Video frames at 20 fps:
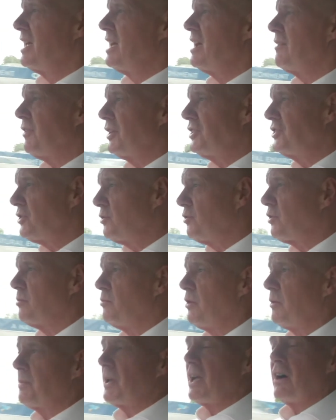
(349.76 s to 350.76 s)
If I do
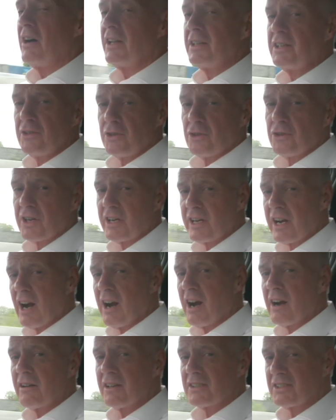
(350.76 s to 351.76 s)
come up behind another
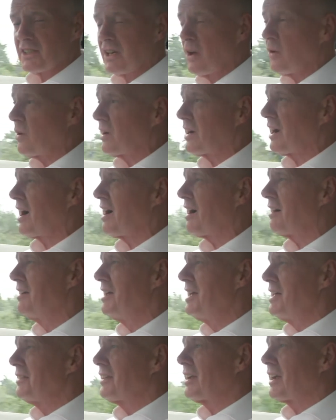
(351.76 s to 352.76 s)
car, a slower car,
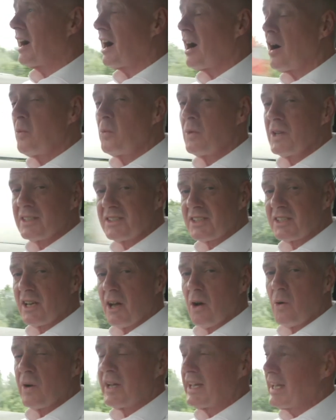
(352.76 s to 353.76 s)
the car will
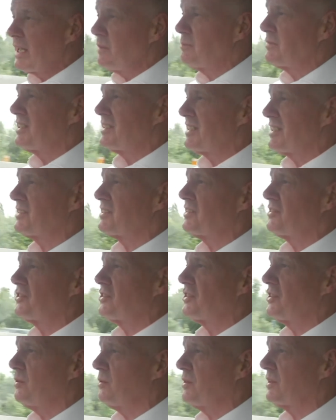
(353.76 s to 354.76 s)
slow and keep the distance
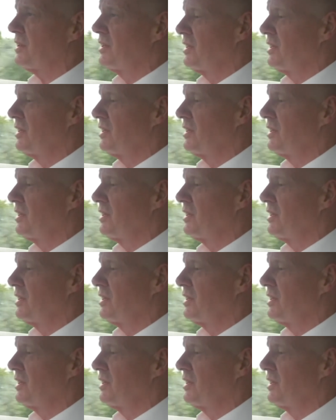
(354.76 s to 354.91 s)
to it.